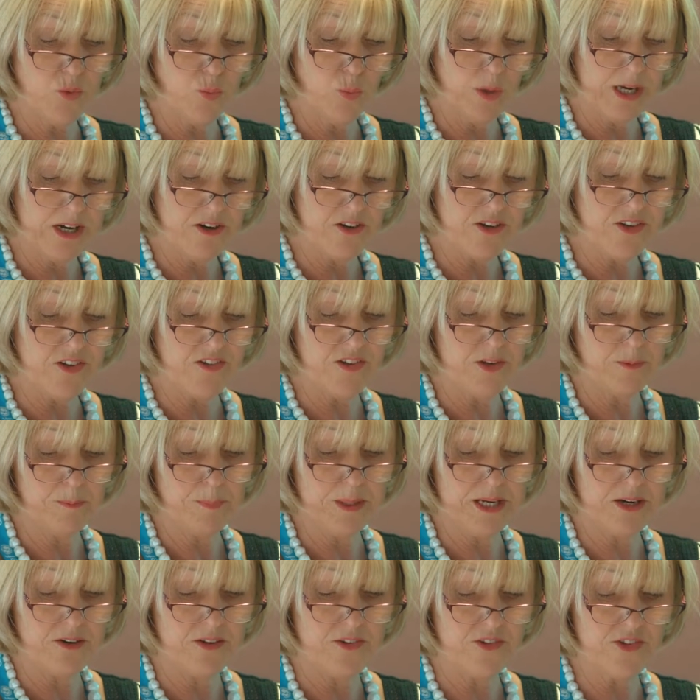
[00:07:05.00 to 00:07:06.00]
awareness in
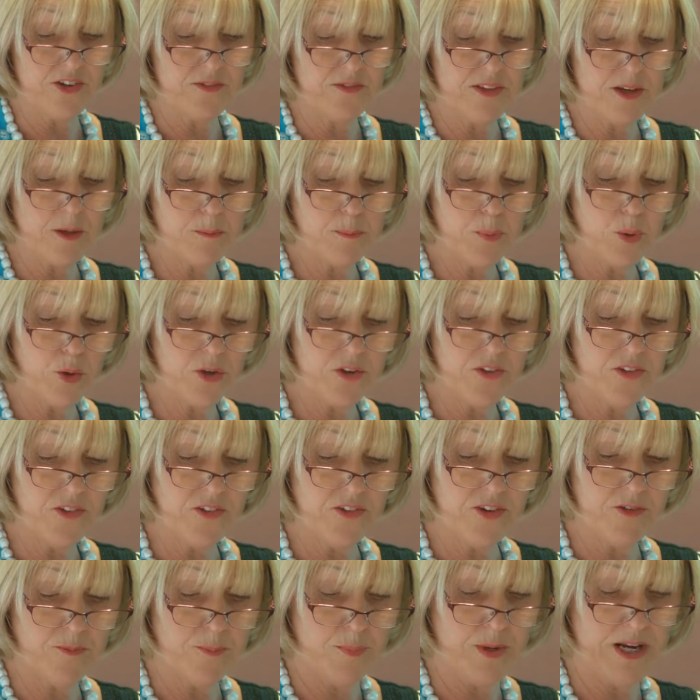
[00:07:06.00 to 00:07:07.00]
parents of the
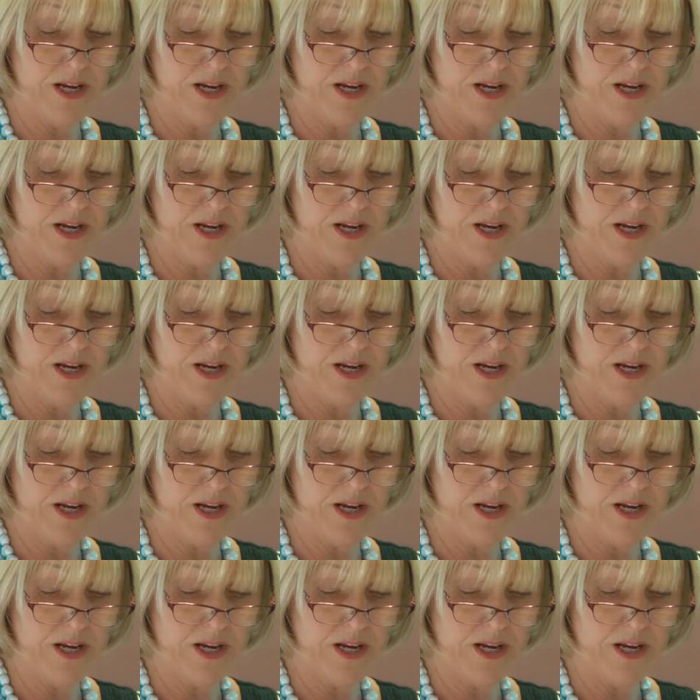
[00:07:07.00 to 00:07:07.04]
importance of